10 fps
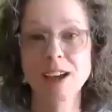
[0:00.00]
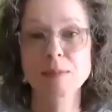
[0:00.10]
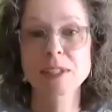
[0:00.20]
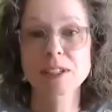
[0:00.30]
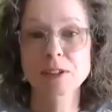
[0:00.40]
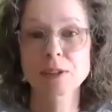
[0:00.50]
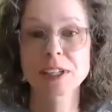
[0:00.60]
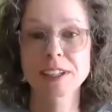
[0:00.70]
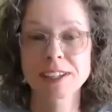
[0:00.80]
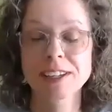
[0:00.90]

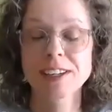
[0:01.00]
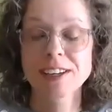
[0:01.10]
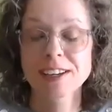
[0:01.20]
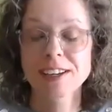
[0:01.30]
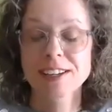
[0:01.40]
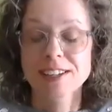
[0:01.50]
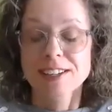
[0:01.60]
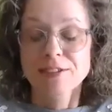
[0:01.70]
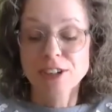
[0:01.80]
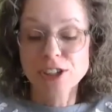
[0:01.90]
absolutely.
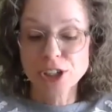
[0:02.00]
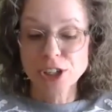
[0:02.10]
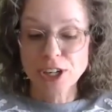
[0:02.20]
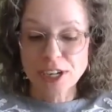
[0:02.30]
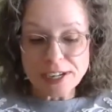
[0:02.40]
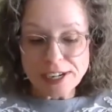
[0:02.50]
For sure.